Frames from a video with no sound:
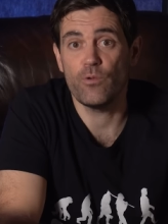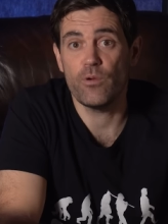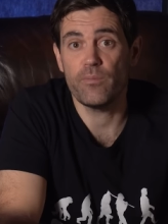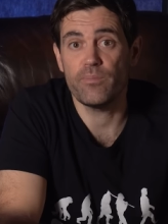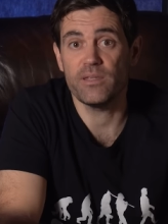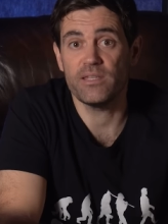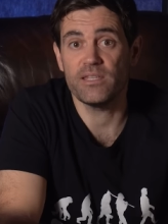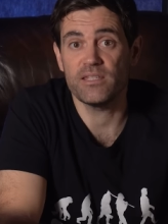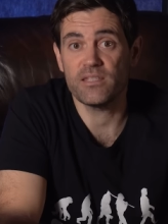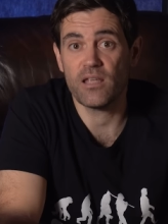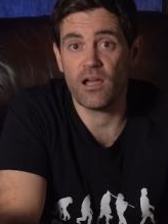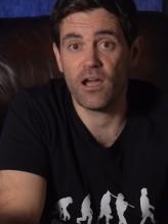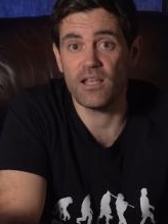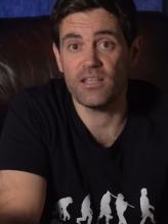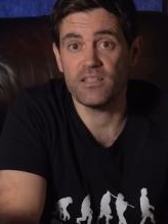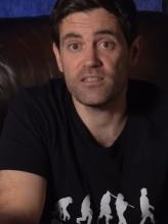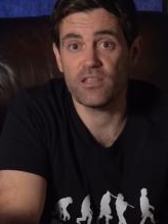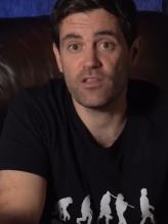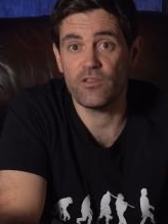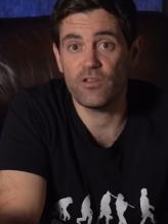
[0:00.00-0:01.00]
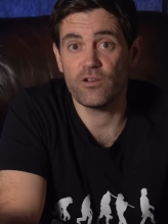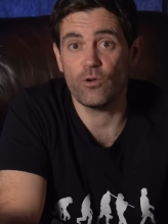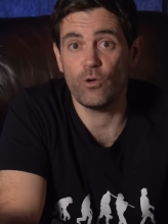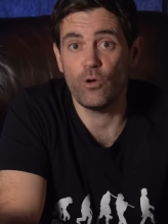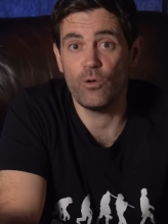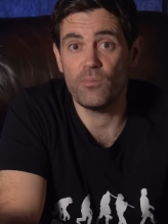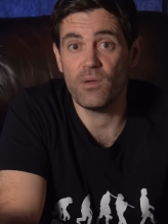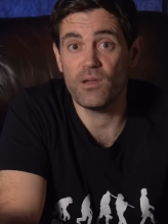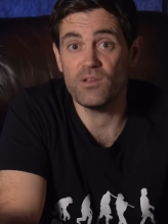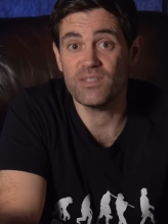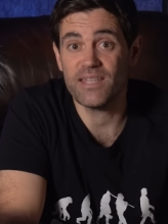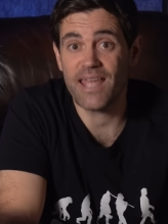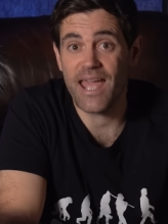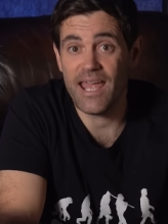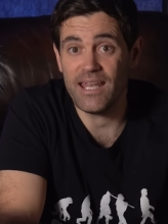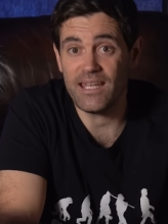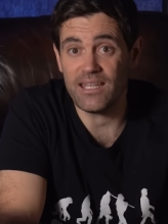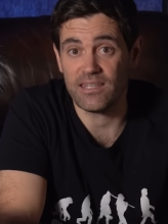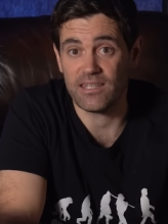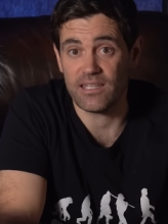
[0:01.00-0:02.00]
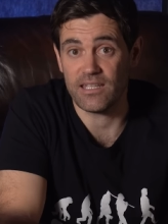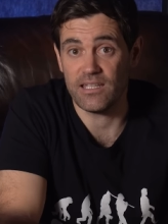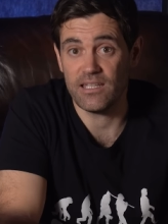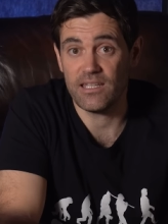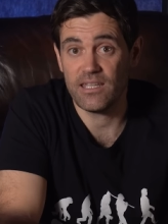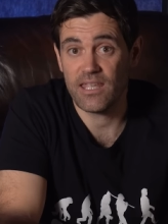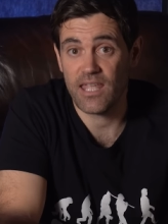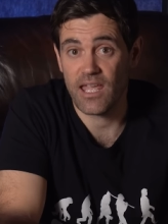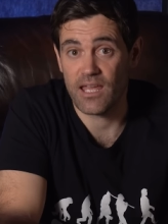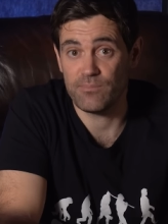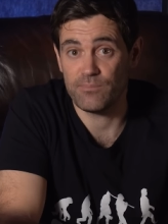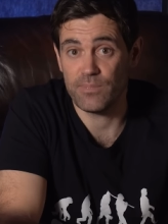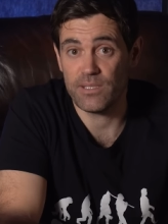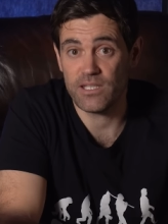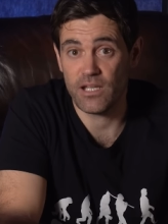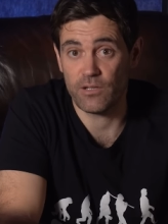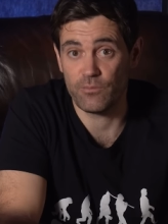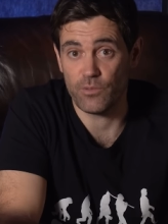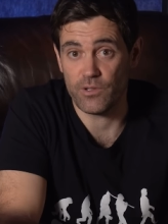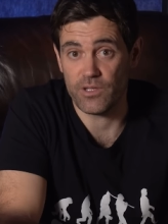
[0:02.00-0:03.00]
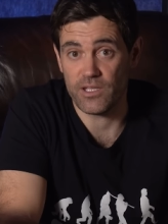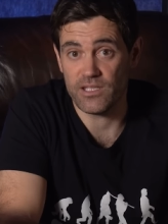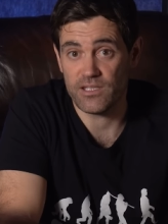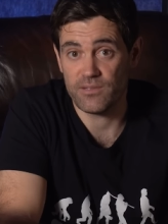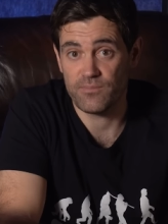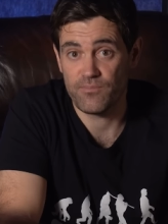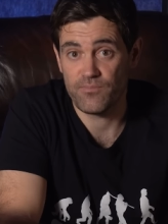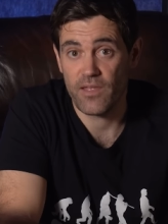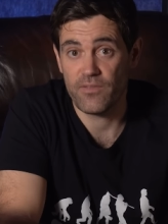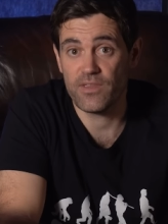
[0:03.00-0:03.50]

would be designed so that almost anything can be done with it.